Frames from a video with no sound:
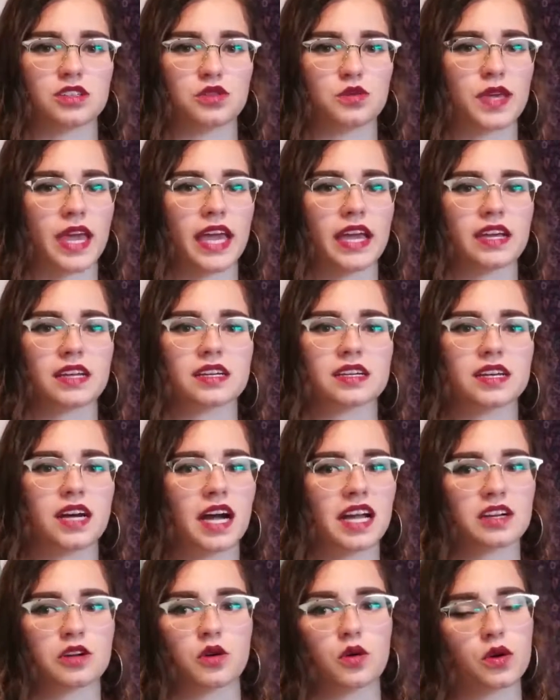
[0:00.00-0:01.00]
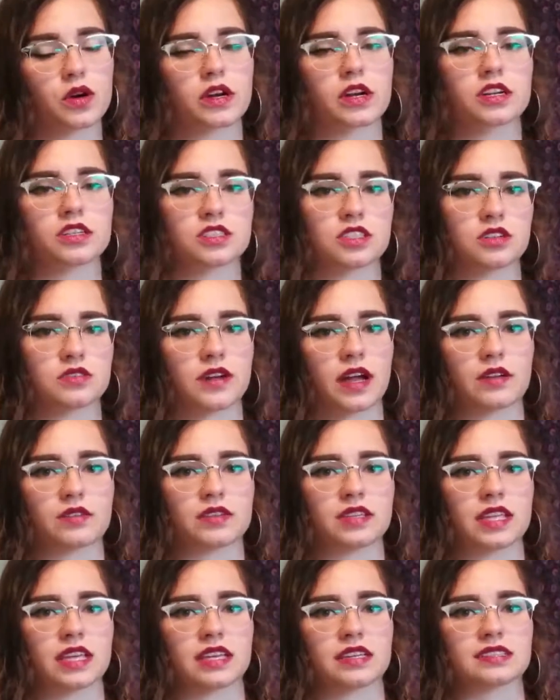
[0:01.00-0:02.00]
You can't cut corners around
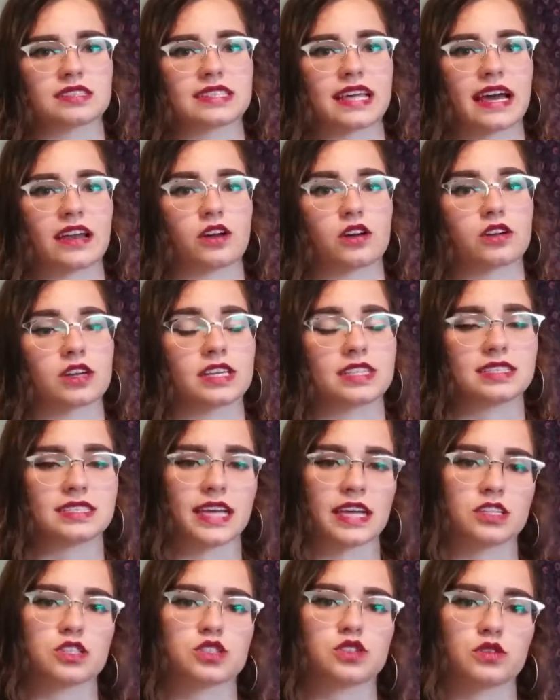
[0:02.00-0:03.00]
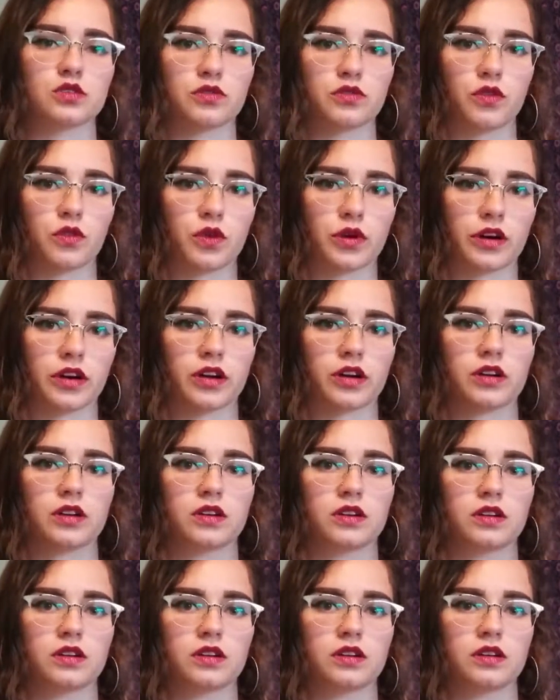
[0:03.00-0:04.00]
things that are essential for
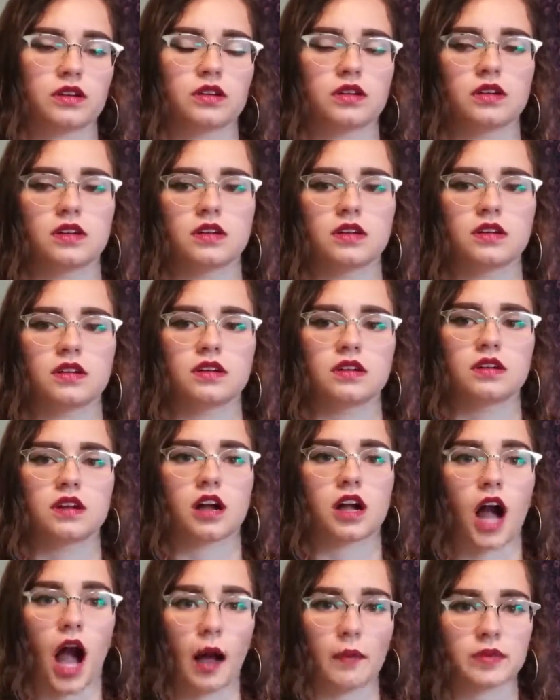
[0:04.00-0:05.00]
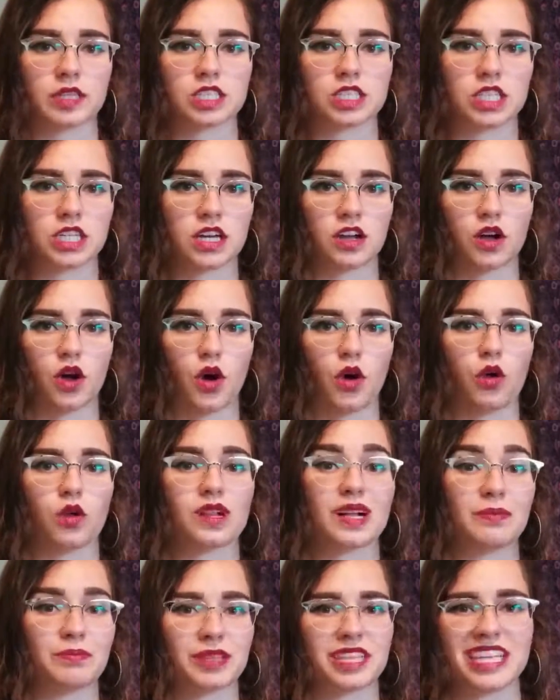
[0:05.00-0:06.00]
accomplishing a goal,
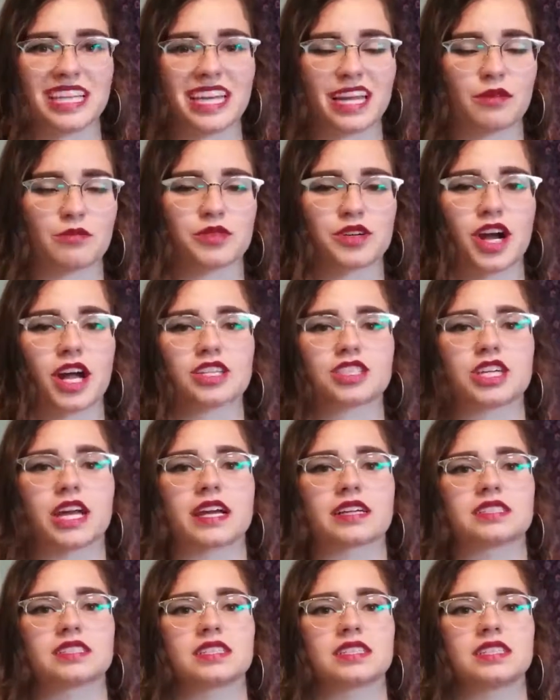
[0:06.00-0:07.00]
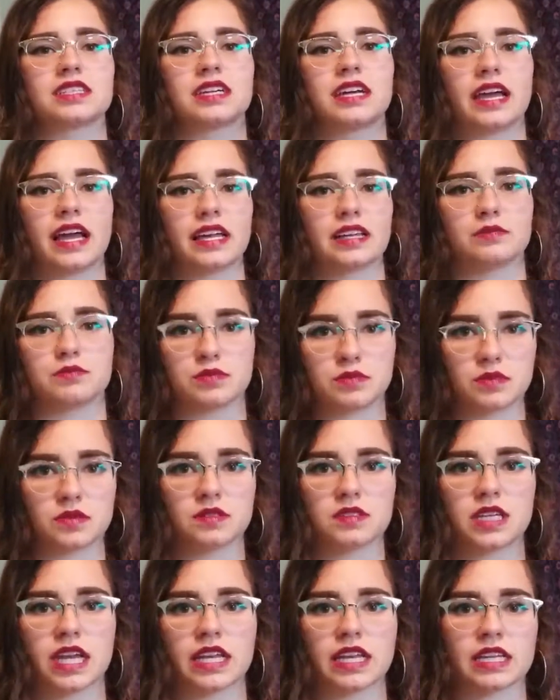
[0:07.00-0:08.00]
completing a project, and
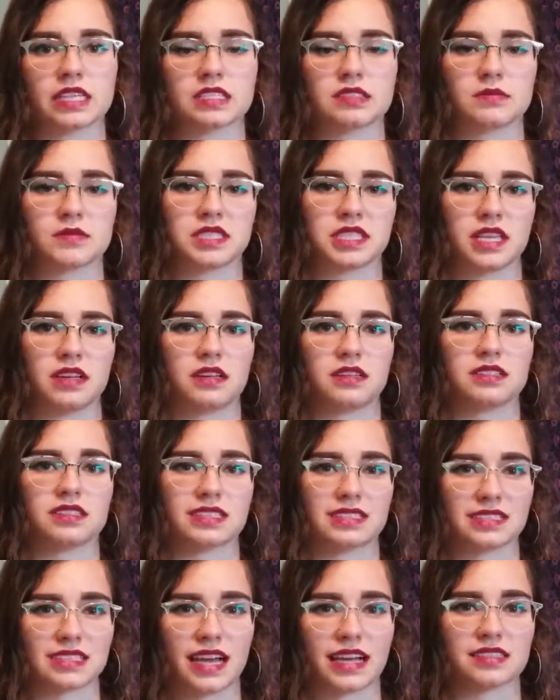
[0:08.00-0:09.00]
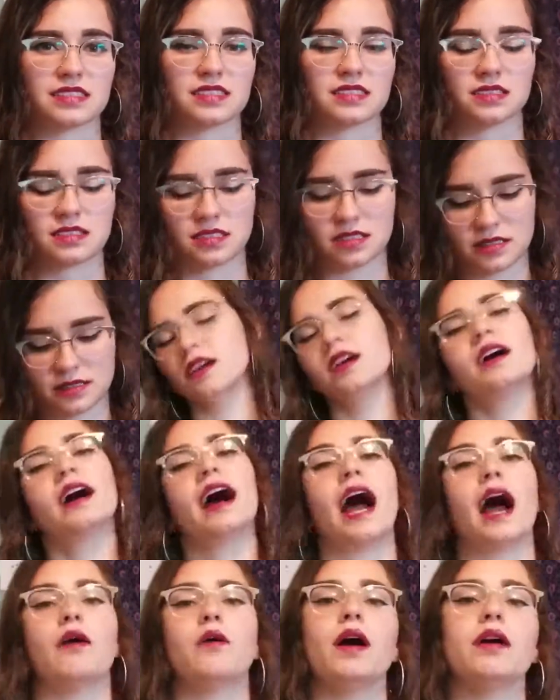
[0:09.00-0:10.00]
obtaining success.
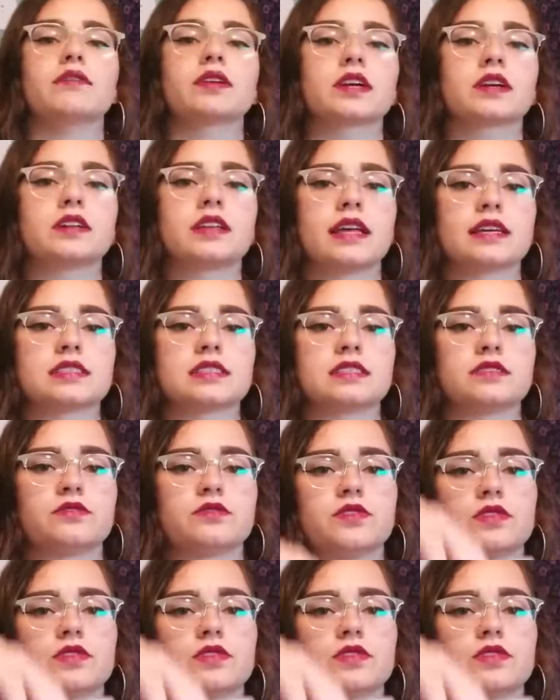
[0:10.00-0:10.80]
However, lesson